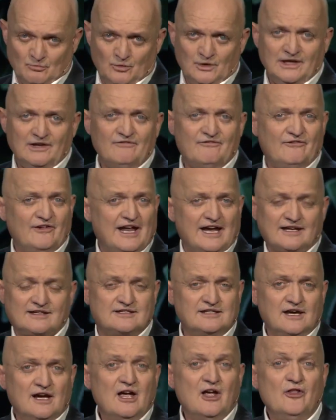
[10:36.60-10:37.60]
it will
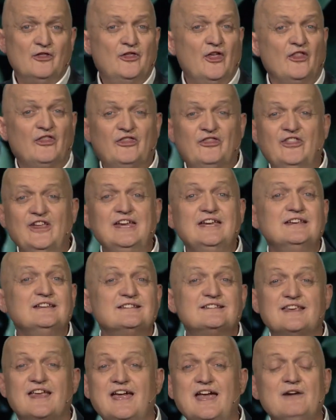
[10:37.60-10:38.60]
affect the
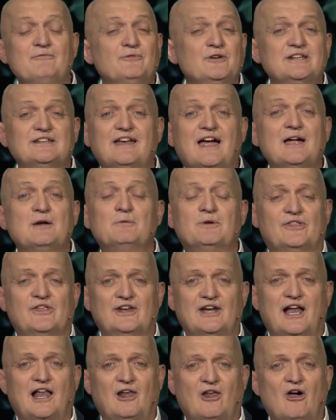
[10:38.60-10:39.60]
things every day
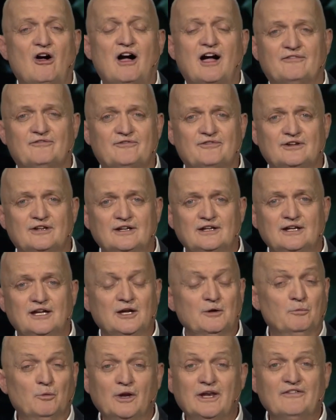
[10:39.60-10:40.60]
within our life,
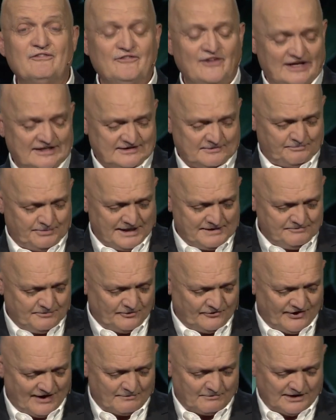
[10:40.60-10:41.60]
it will affect the
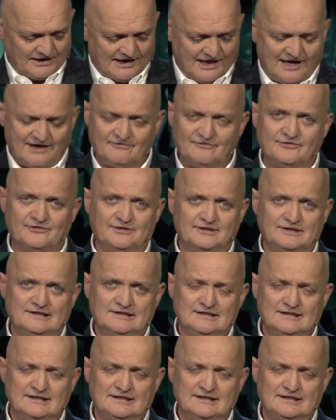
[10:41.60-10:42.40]
people that we love.